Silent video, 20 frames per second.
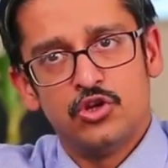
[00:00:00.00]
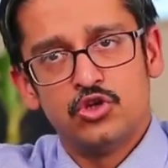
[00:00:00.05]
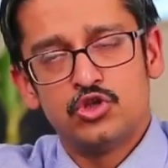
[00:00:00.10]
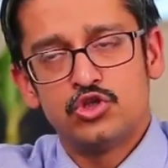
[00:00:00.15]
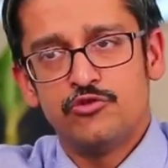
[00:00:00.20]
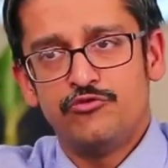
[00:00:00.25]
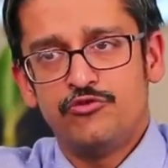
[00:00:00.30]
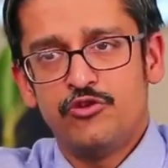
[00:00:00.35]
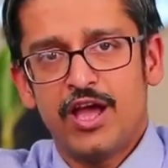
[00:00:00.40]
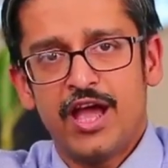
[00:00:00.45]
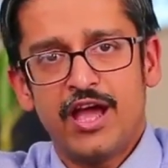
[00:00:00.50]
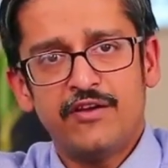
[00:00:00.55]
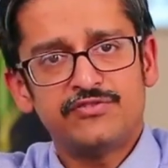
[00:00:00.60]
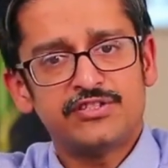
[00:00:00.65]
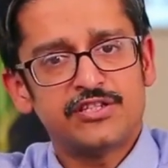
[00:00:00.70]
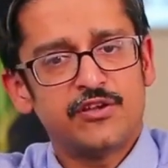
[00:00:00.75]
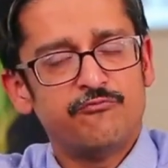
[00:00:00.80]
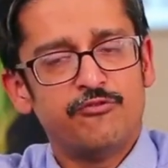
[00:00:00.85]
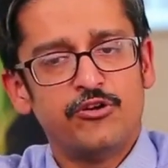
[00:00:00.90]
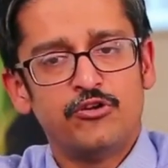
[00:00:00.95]
So if you have
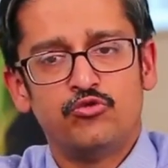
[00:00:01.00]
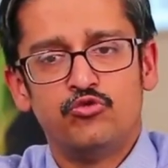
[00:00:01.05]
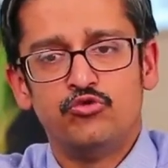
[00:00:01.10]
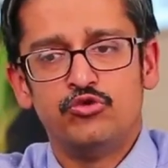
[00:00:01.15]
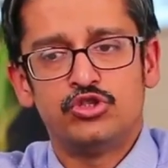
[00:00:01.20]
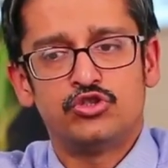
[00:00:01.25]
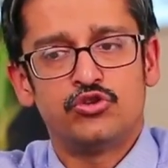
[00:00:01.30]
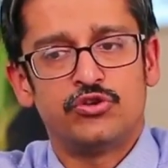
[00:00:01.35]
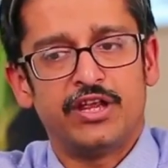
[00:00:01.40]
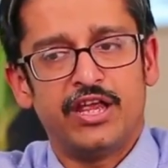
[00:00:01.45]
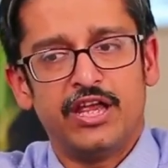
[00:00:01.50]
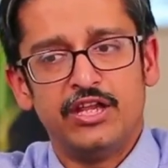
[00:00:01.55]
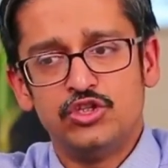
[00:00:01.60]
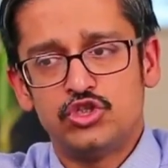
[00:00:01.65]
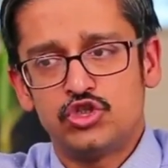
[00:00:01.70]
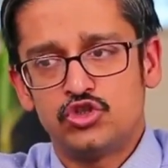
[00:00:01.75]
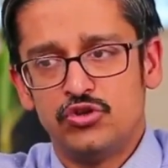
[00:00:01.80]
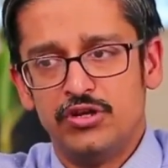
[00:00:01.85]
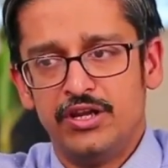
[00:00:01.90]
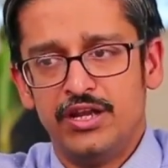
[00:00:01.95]
someone who is on
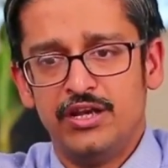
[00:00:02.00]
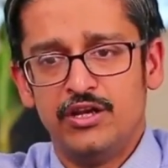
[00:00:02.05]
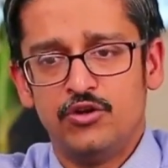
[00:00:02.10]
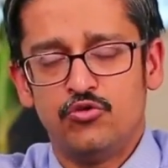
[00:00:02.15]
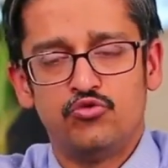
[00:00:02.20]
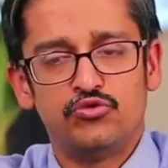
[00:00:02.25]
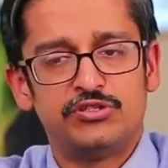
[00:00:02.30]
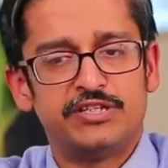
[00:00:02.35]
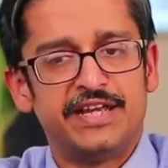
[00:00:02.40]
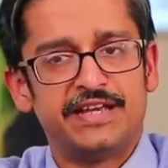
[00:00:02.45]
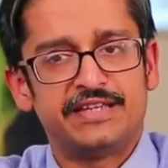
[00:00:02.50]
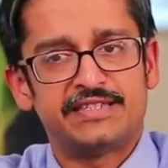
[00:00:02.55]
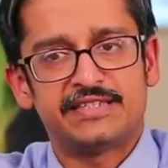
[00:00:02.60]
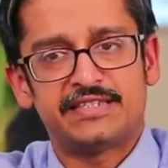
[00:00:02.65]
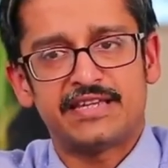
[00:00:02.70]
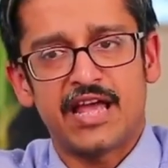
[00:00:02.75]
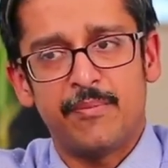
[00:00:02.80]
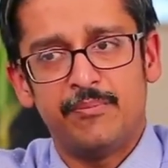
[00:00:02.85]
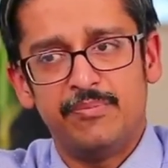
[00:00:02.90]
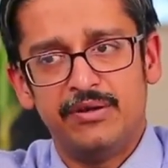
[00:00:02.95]
insulin, who takes
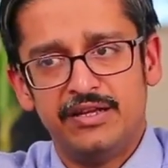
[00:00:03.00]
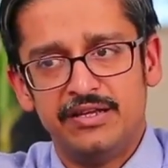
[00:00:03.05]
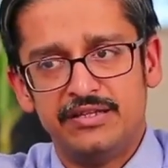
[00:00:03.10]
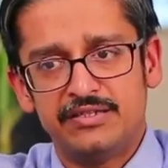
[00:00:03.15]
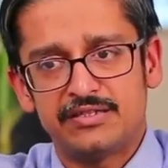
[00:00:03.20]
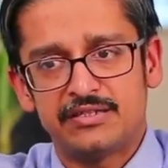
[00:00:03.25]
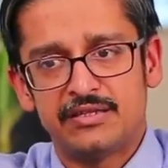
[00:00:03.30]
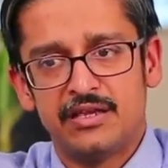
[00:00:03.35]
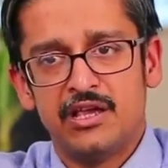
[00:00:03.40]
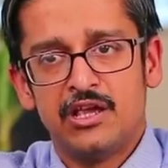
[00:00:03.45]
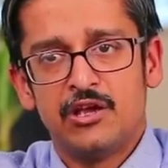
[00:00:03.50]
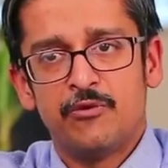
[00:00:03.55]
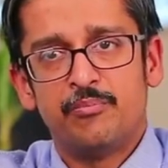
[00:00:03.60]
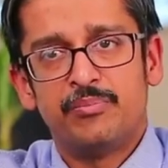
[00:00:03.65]
tablets,